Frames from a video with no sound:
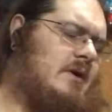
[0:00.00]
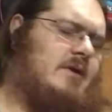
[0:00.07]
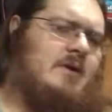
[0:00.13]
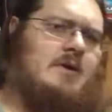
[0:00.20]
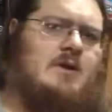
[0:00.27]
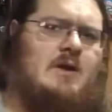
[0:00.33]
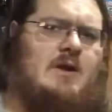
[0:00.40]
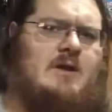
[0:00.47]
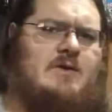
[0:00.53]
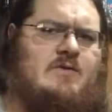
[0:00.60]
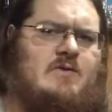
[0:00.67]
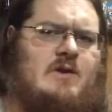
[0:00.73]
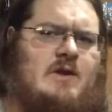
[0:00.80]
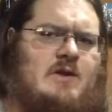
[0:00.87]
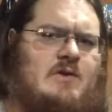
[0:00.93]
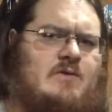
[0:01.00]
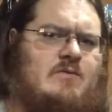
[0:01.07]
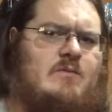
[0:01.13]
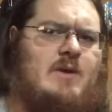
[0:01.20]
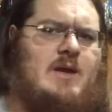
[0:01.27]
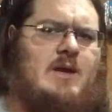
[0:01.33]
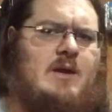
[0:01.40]
think today's date is
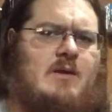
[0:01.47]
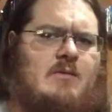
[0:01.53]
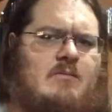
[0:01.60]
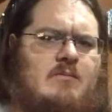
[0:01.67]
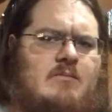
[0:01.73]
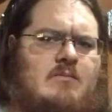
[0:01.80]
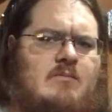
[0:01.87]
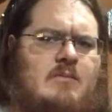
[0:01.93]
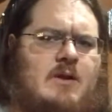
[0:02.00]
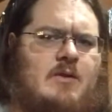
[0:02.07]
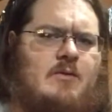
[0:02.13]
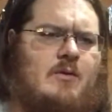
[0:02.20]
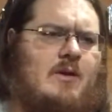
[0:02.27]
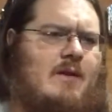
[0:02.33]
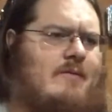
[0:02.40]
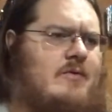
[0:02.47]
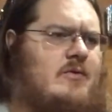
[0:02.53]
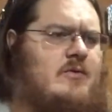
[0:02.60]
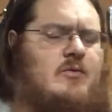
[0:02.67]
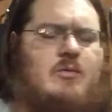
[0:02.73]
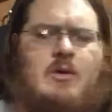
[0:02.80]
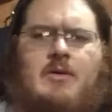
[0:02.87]
May either 11th
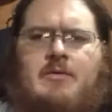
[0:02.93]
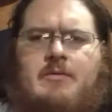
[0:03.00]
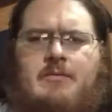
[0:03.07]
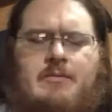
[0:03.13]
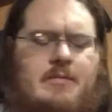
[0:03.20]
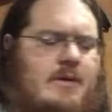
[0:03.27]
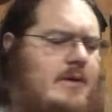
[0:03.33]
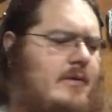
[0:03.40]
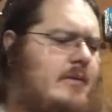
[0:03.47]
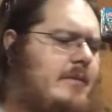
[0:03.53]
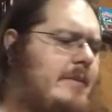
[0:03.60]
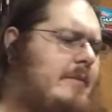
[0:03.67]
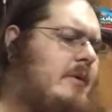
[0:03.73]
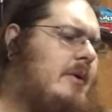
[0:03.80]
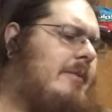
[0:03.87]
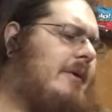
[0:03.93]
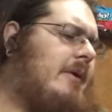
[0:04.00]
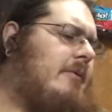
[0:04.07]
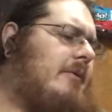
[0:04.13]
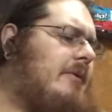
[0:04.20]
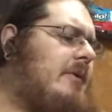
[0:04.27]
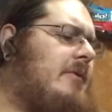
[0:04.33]
or 12th. I don't remember. I'm not
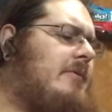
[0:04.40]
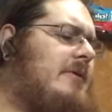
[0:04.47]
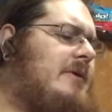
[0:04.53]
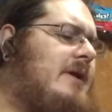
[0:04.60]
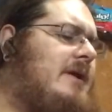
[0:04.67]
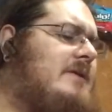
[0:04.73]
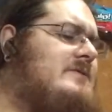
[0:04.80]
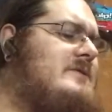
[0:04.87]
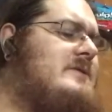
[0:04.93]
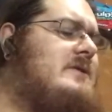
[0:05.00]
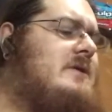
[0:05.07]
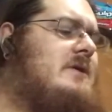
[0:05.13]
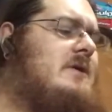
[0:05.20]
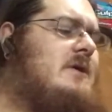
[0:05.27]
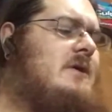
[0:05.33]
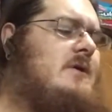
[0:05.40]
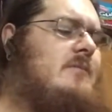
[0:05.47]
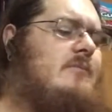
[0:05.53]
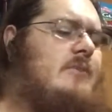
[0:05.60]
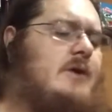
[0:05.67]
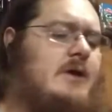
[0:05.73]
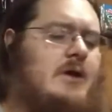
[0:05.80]
real good with dates.
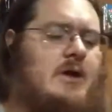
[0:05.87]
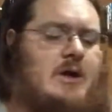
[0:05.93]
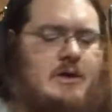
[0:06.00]
But